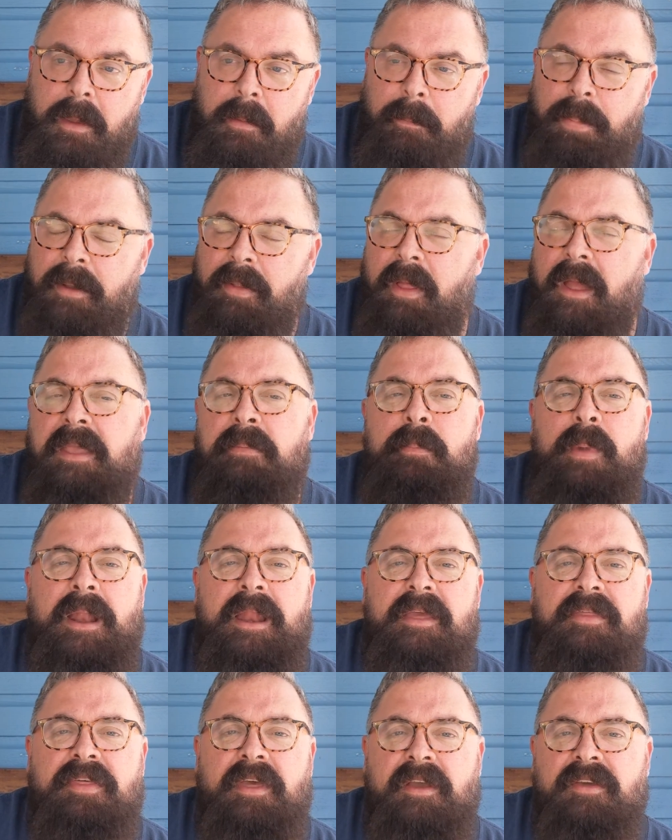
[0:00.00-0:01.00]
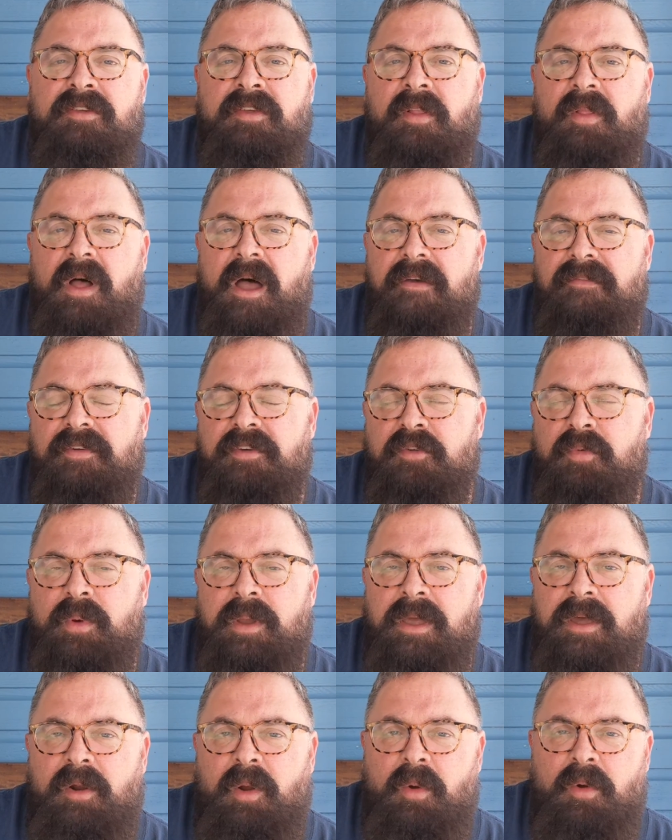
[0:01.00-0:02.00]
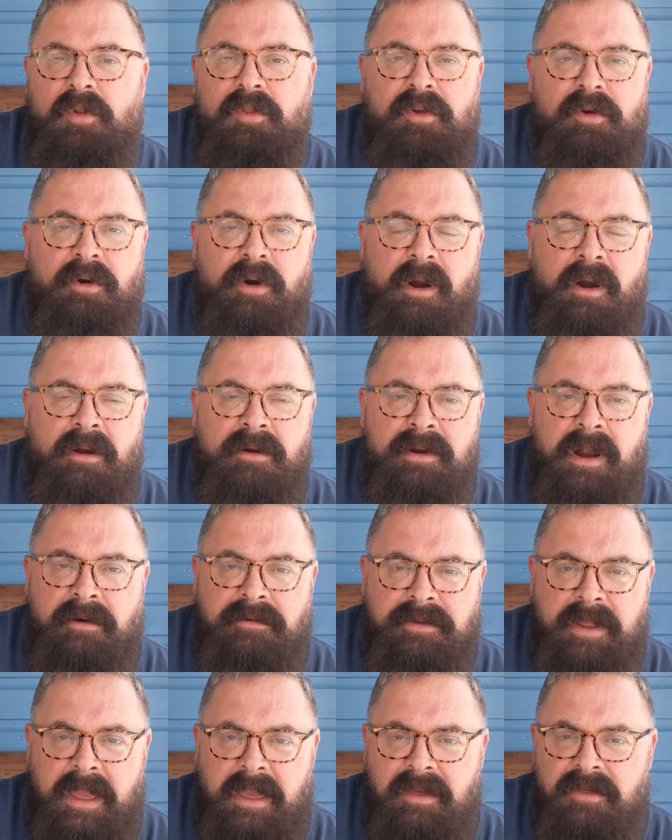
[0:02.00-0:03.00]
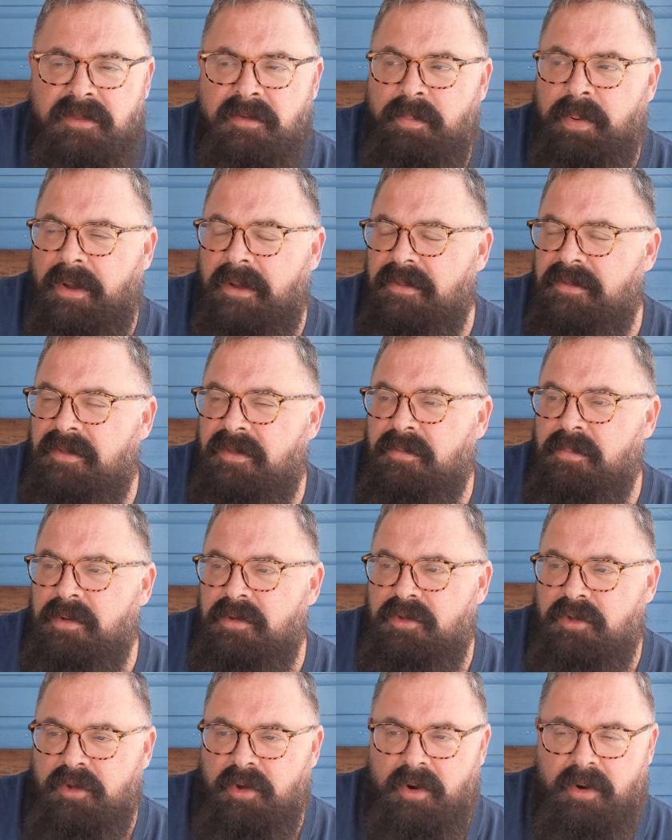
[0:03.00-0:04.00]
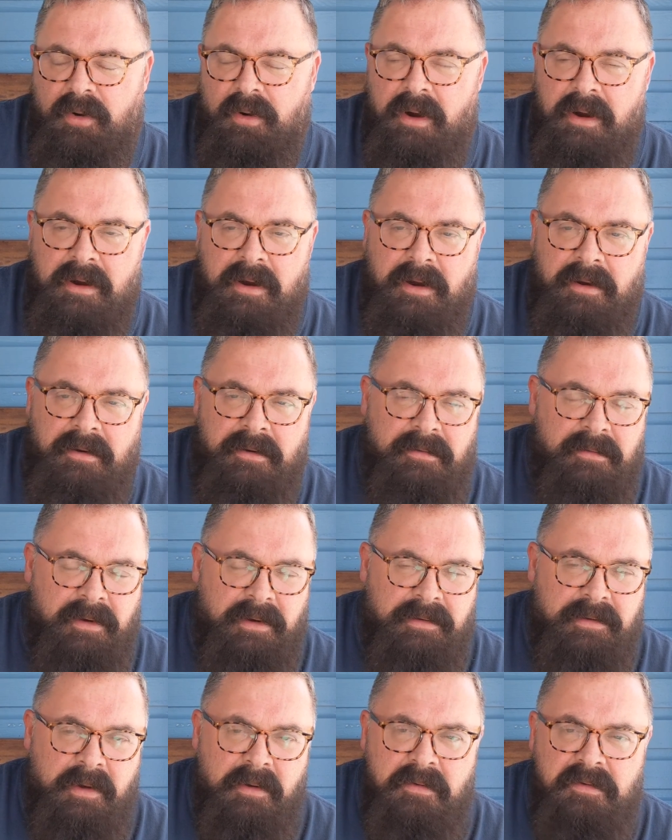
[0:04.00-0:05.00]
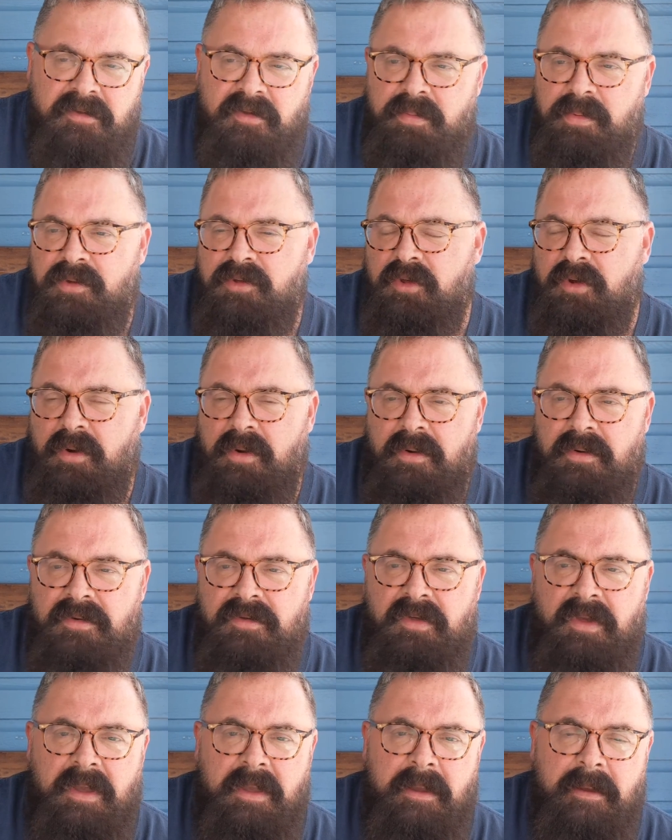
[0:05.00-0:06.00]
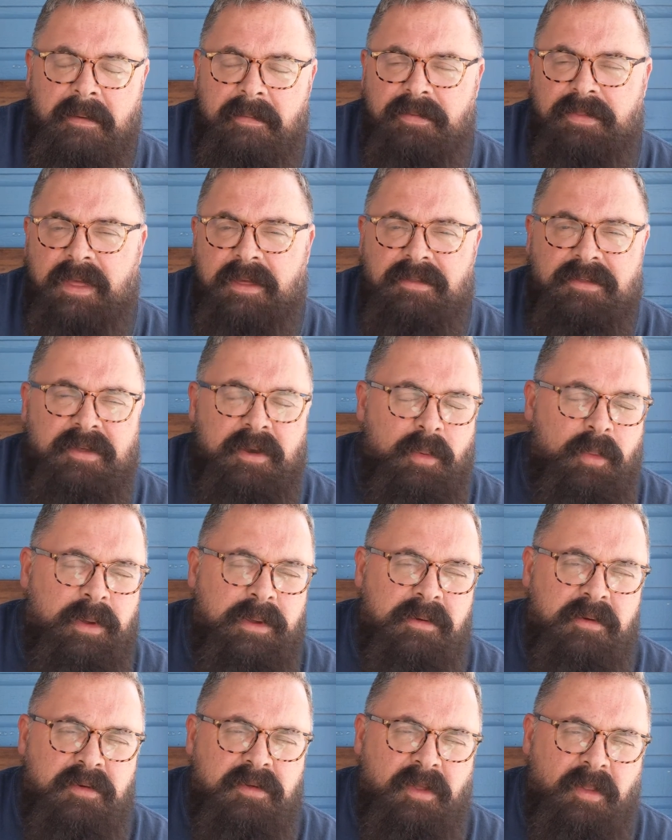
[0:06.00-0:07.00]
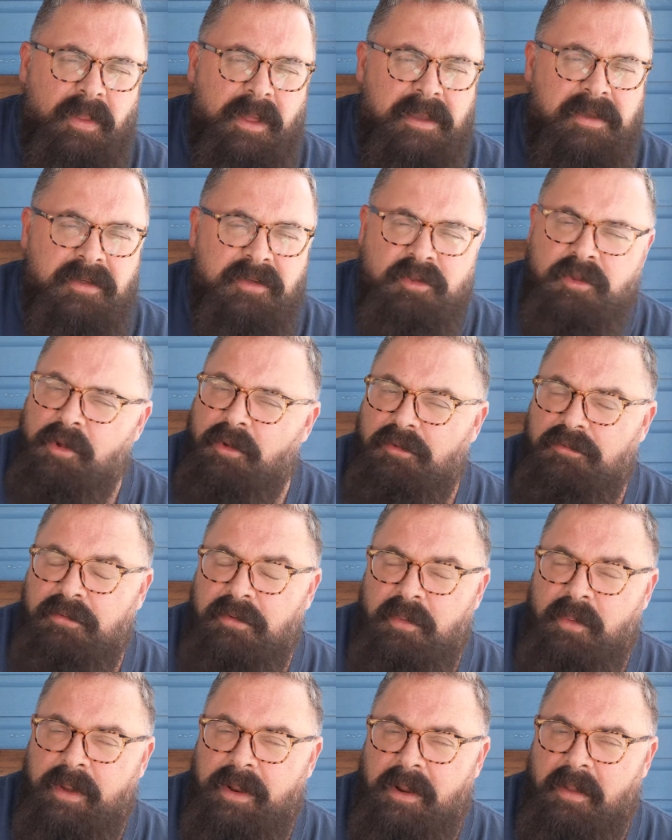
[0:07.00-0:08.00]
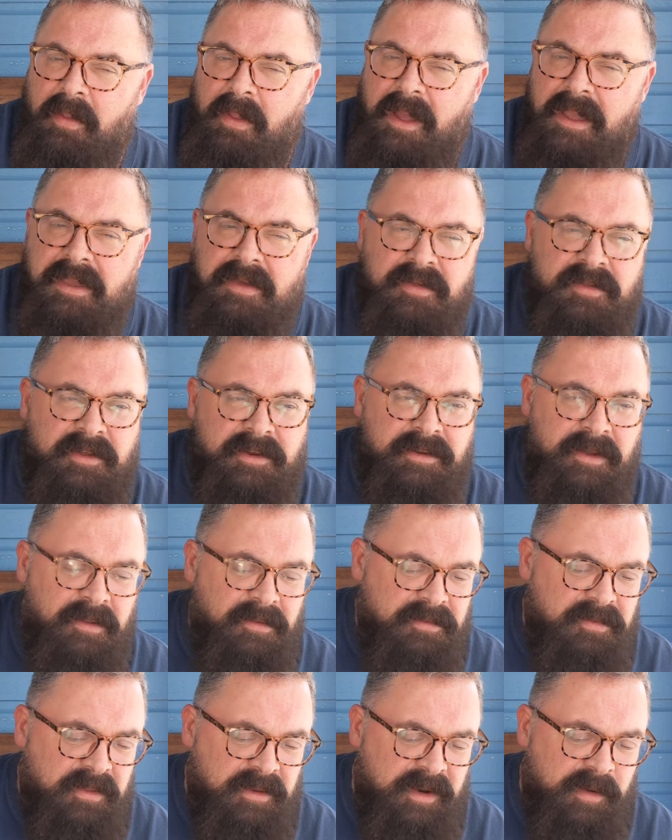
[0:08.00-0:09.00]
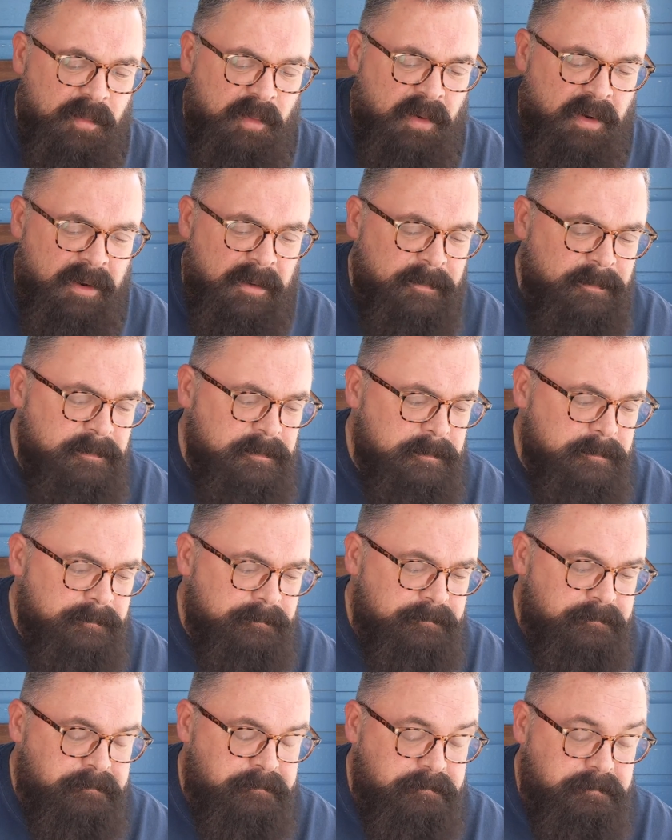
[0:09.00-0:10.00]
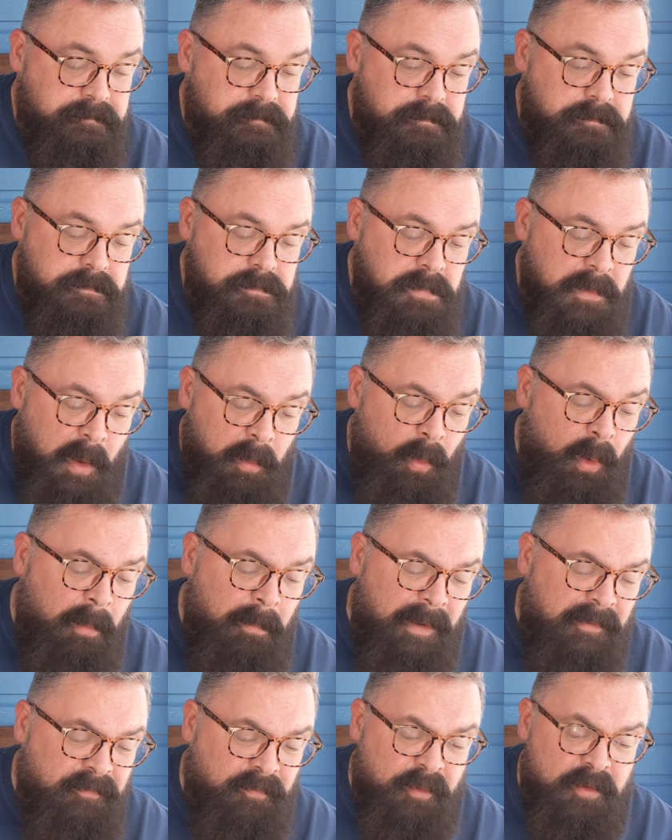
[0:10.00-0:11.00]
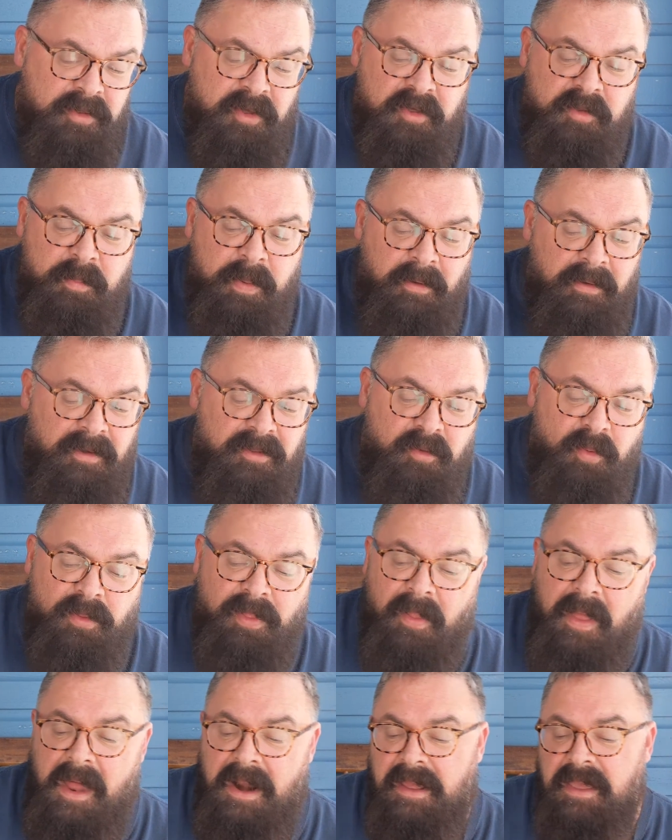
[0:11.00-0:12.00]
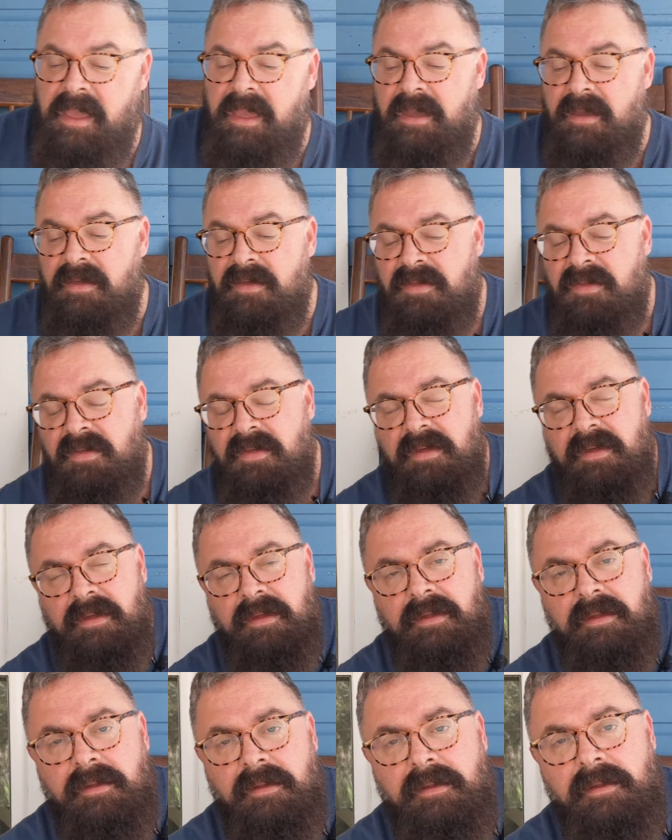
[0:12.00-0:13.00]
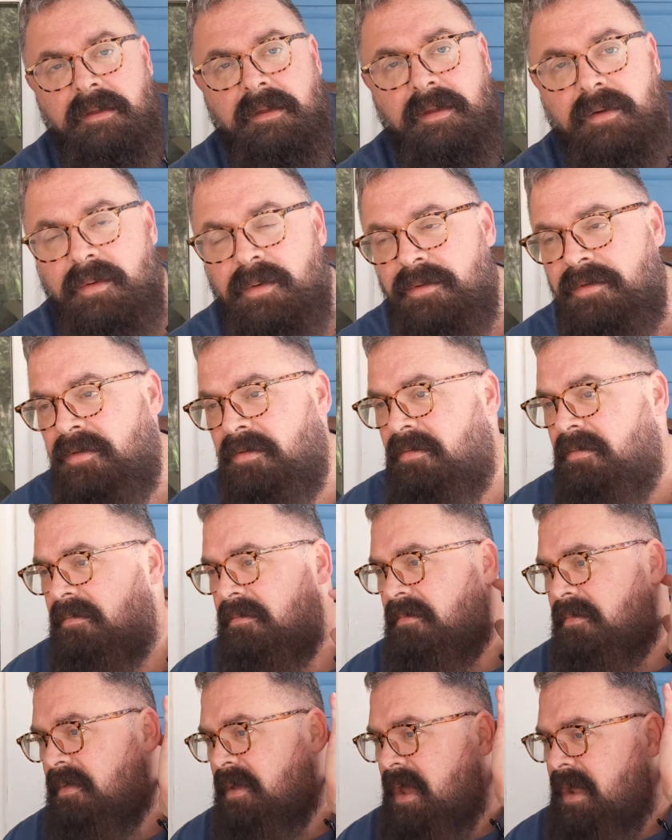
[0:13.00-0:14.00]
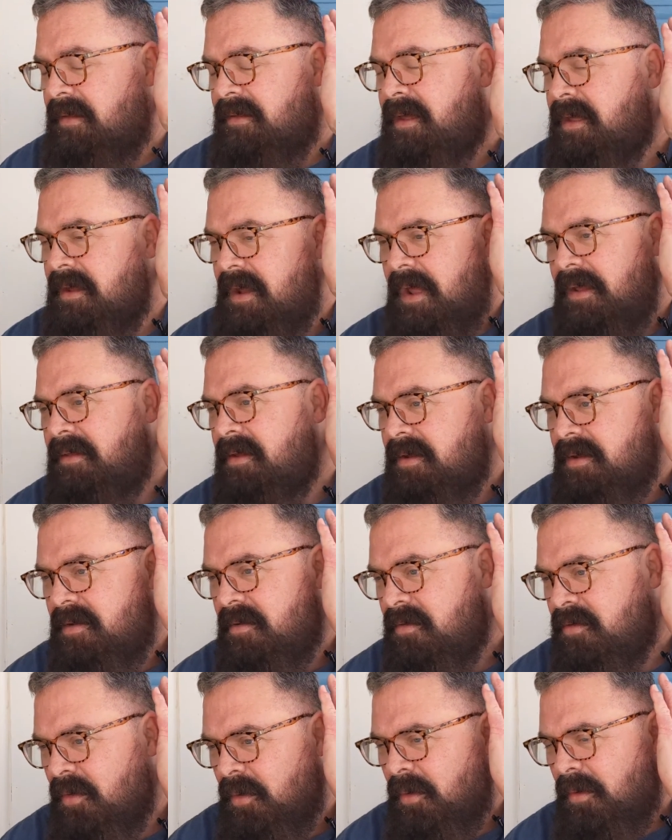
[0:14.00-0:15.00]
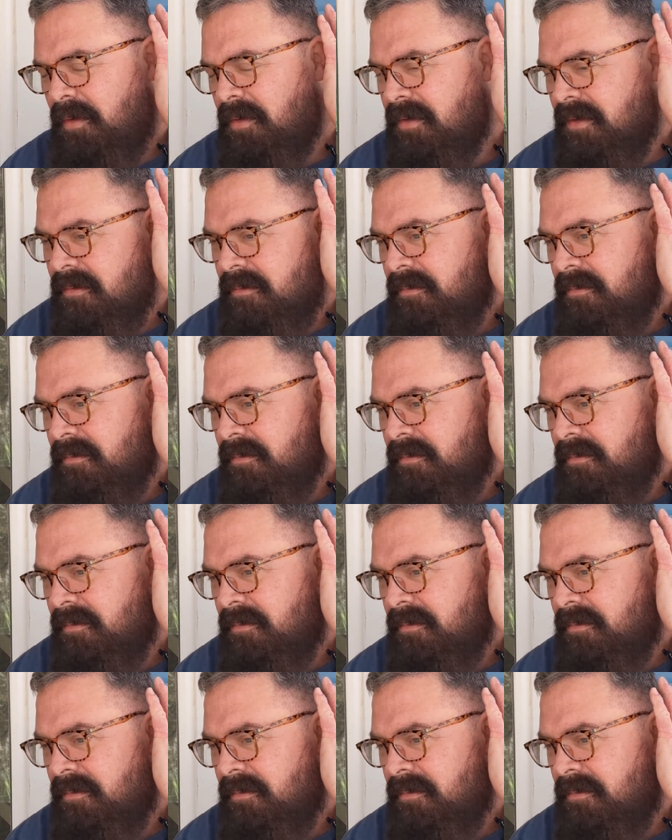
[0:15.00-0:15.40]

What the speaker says: But like many things in life, as we get older, our taste buds mature, our nose matures. Things that we used to like as children, we don't like as adults anymore. Well, my first experience with Latakias was 18, 19 years old.